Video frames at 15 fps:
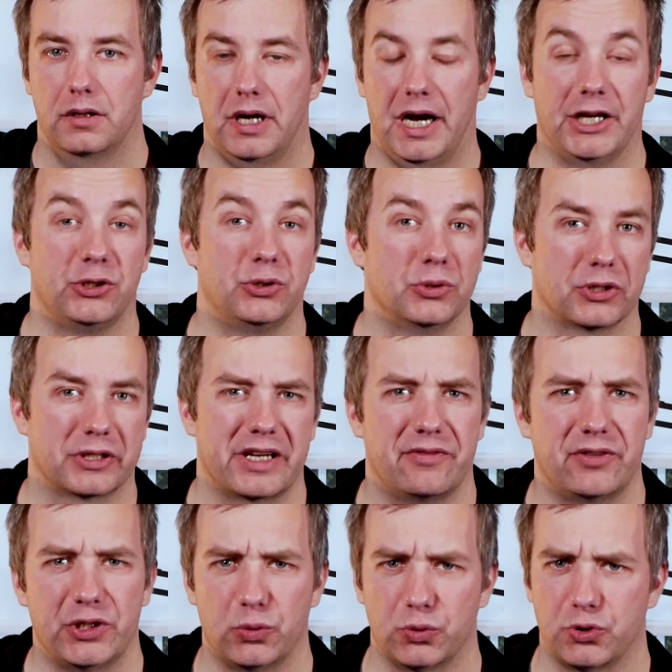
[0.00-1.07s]
I do not have
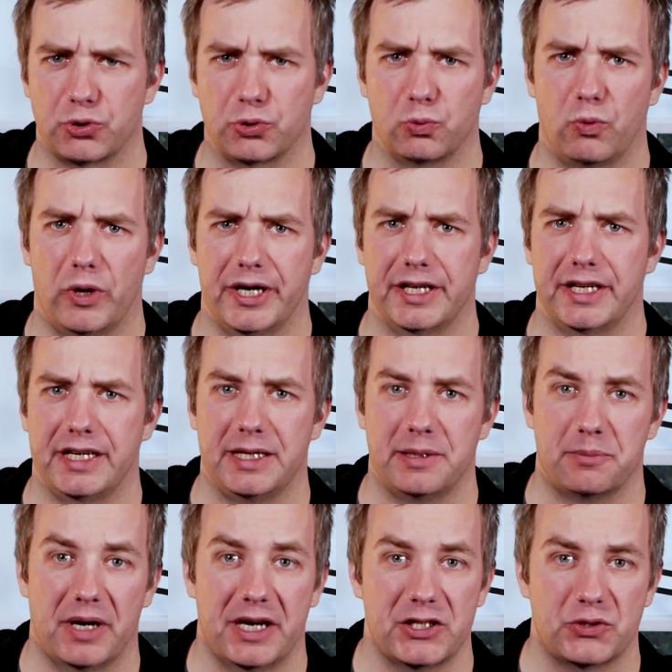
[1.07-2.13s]
a neutral wire in
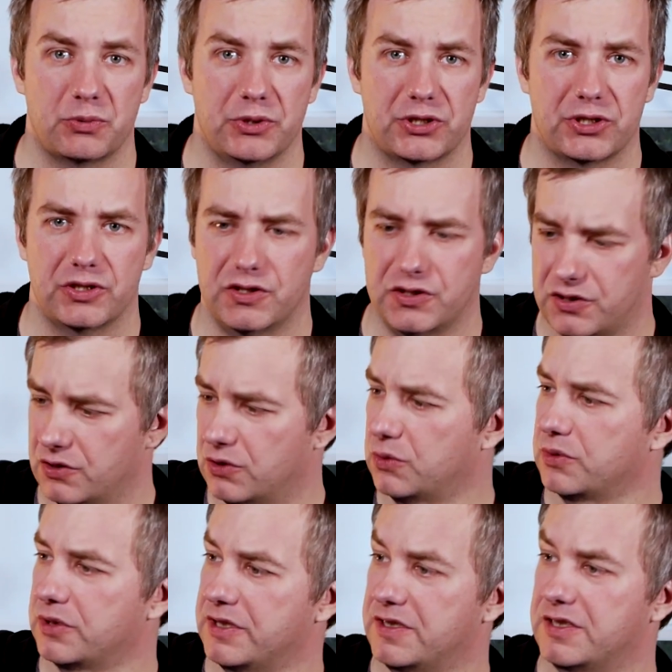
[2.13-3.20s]
my switches, so
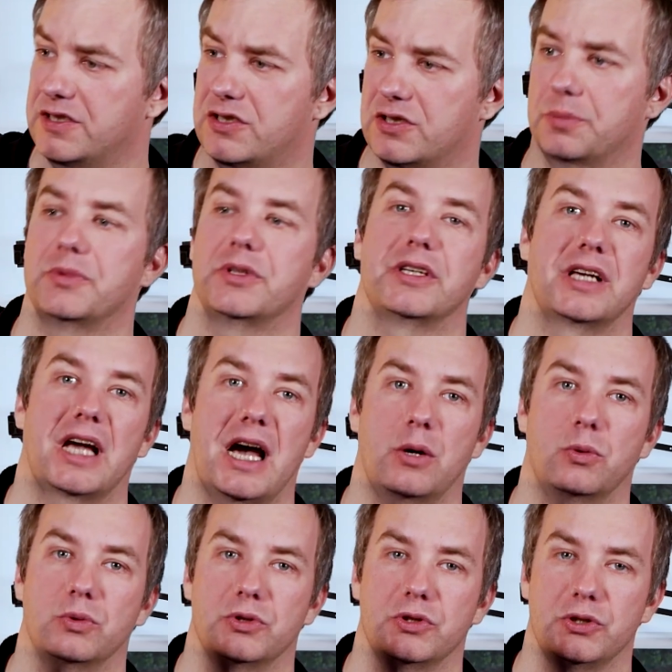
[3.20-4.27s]
this is something I
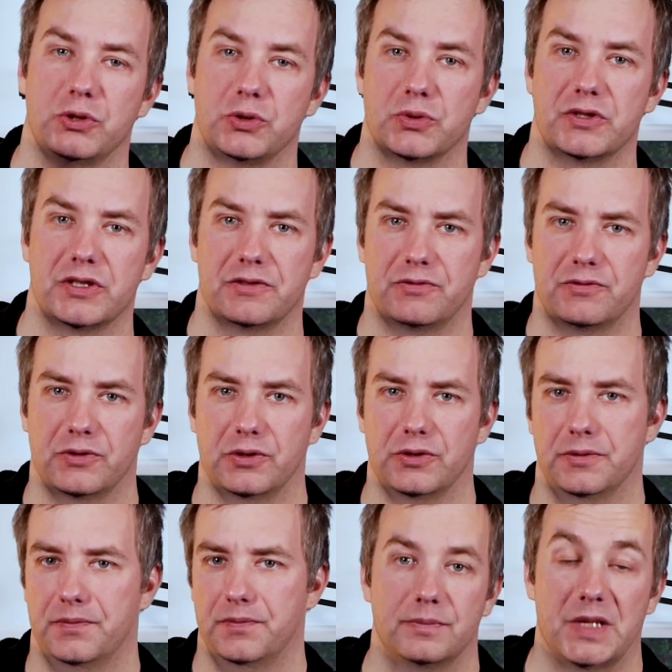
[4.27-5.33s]
would use it for.
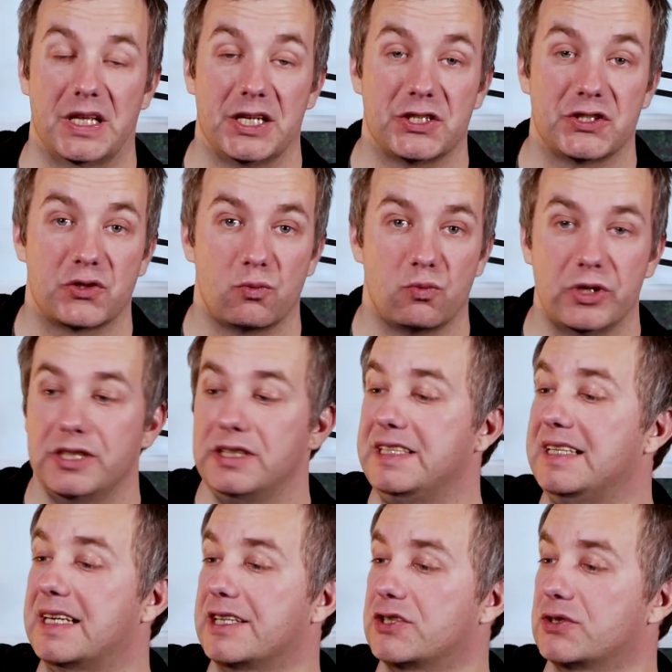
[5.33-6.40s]
It's really
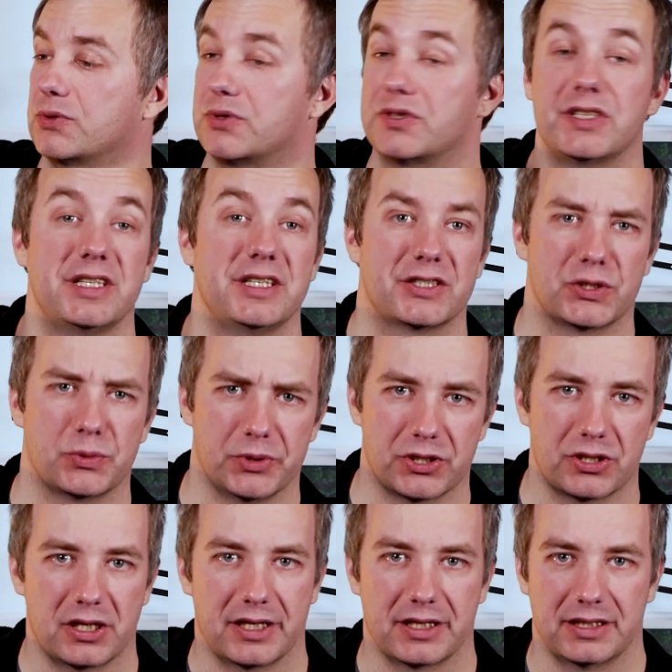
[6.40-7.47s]
nice to see a
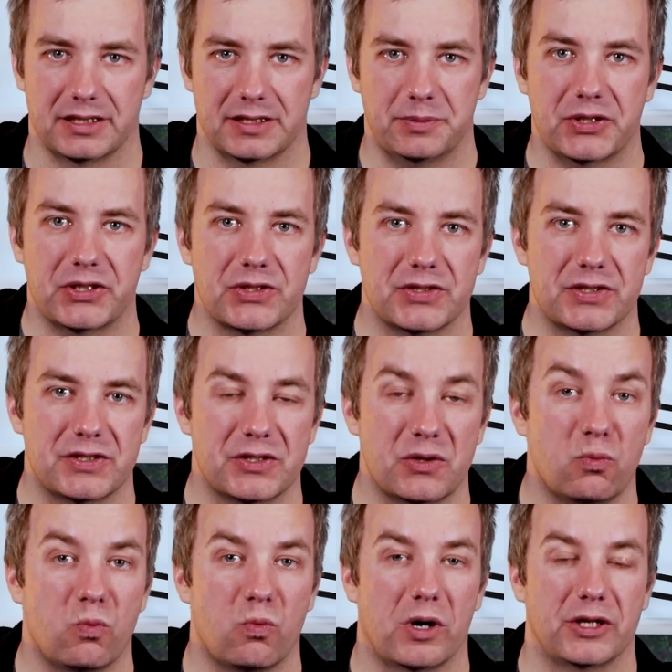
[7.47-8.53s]
switch like that because it's
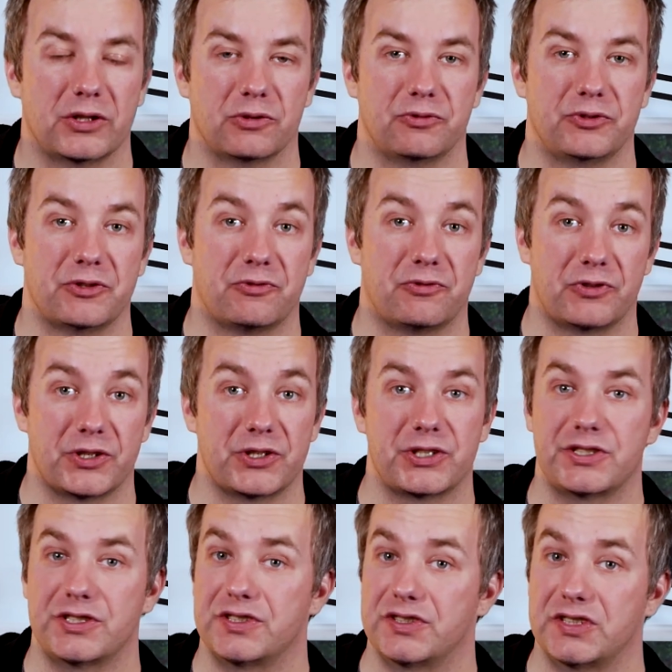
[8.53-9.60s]
one of the
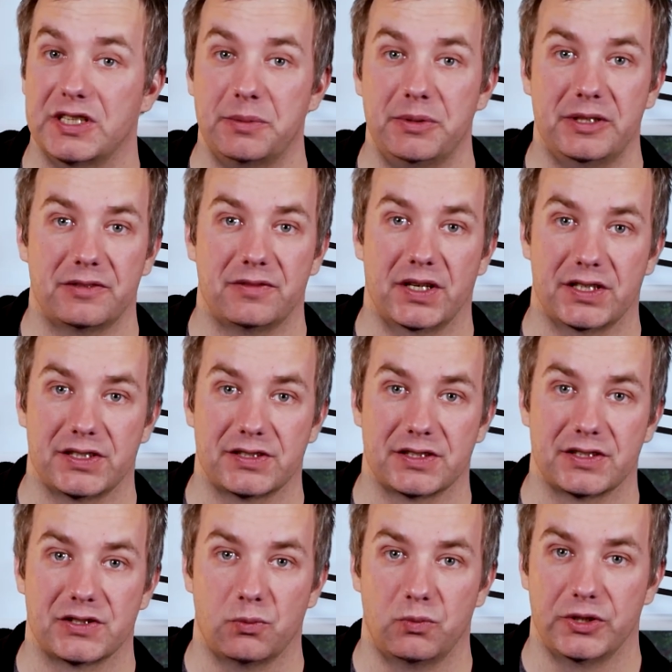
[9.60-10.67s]
first ZigBee
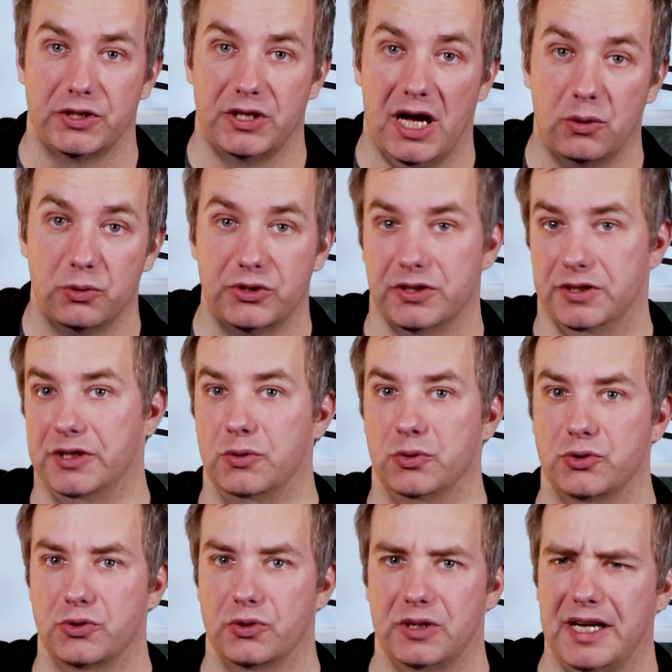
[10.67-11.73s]
devices without a
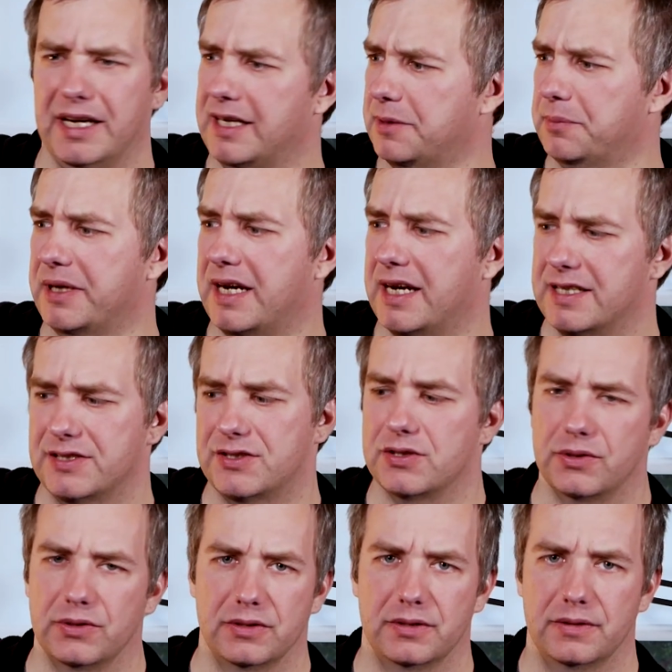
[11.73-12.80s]
neutral I had my hands
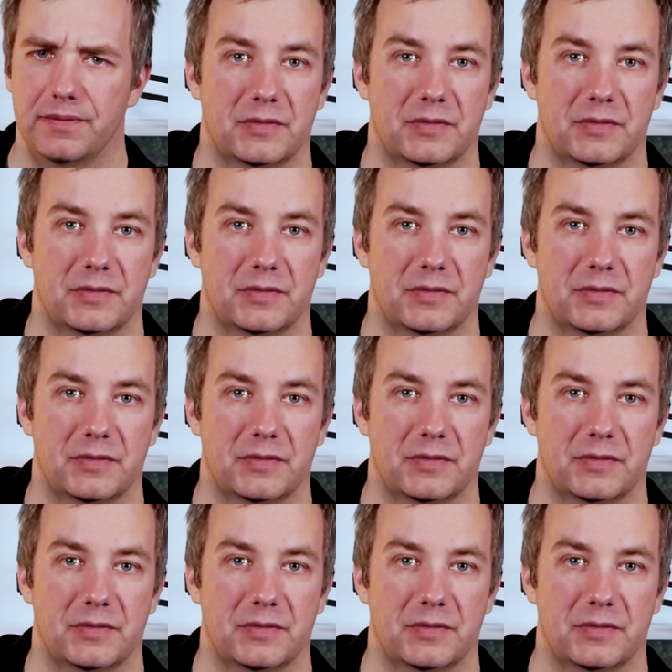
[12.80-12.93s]
on.